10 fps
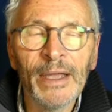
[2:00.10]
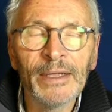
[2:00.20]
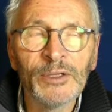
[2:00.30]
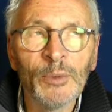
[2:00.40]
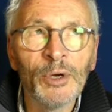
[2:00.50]

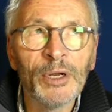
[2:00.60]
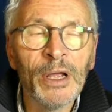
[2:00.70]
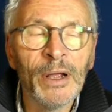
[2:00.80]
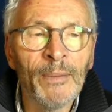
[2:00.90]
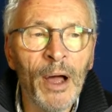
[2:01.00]
put
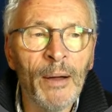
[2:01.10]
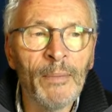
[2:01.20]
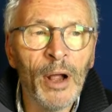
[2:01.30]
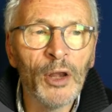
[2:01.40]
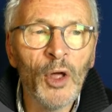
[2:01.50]
a
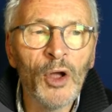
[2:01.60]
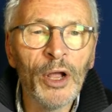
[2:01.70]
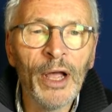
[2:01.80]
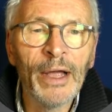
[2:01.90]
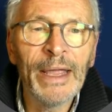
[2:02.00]

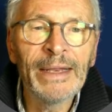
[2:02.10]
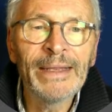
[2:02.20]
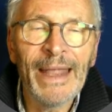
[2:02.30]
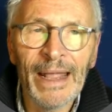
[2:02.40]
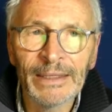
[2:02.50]
longer
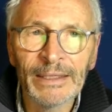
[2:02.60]
indent